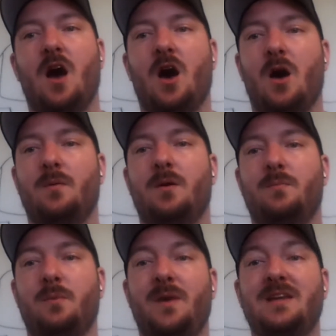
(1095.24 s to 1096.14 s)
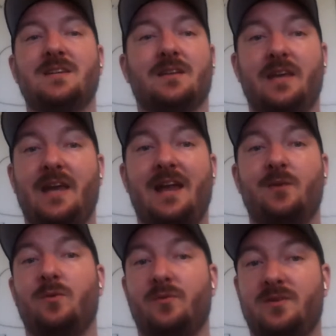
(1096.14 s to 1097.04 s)
But basically,
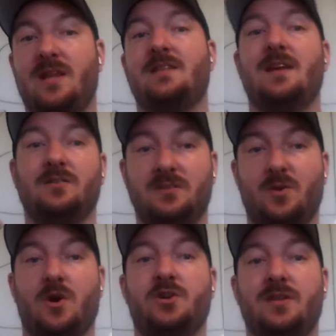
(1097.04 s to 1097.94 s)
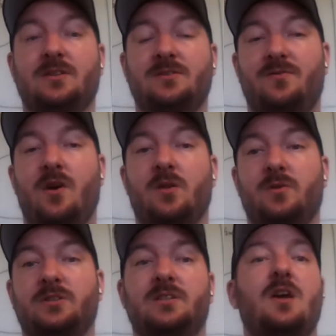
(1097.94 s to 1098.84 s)
anyone with 10,000 to 100,000
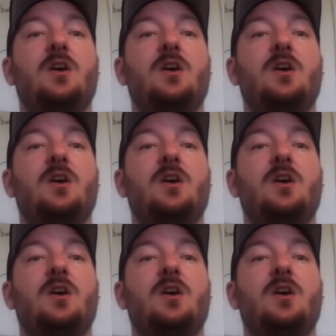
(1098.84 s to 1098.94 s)
followers,